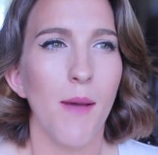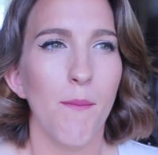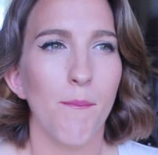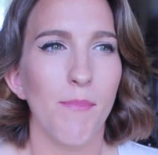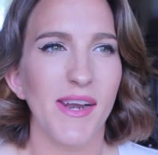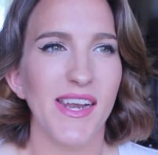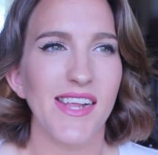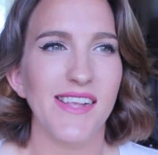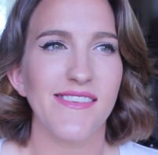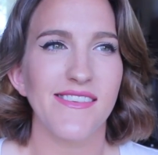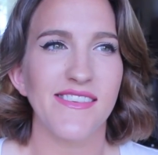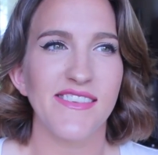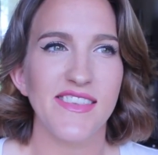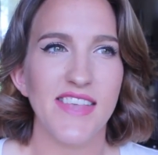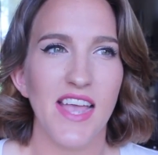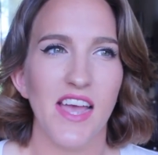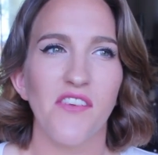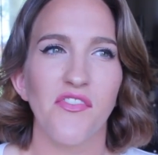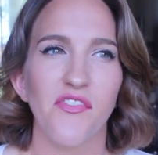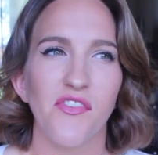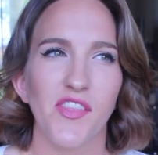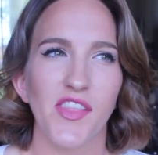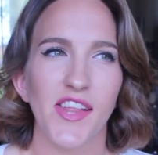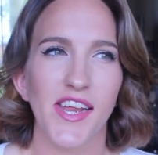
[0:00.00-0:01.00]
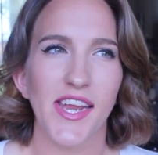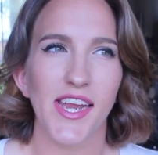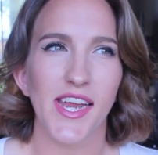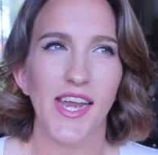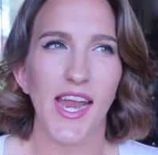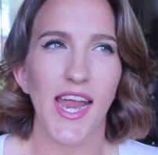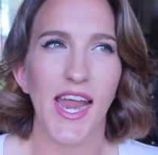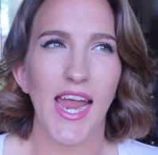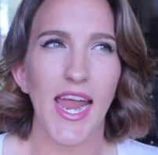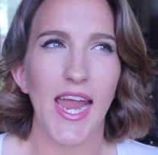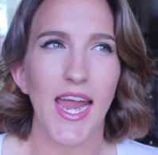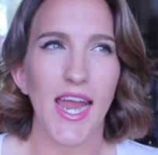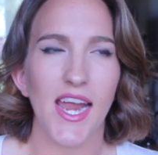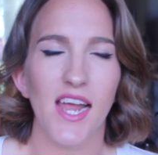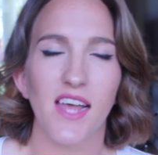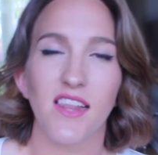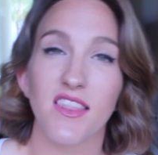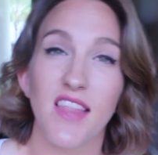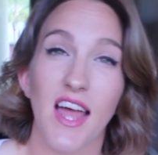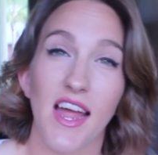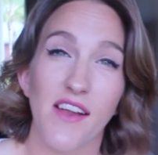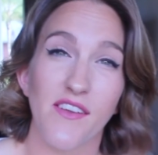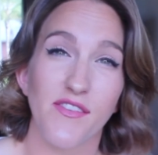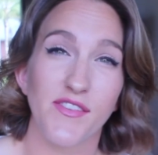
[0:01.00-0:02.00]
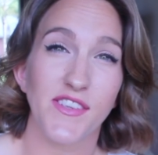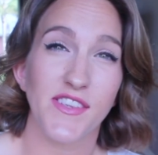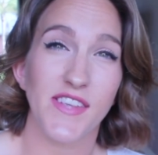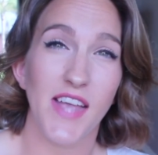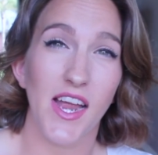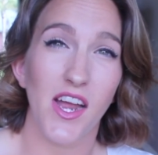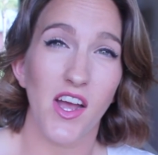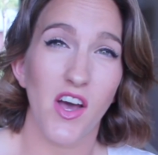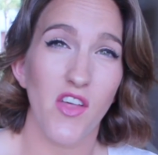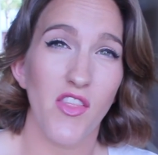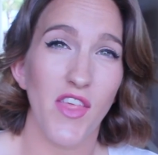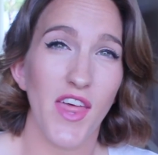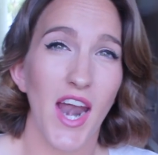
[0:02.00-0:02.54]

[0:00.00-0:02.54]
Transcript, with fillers: But it's definitely a lifestyle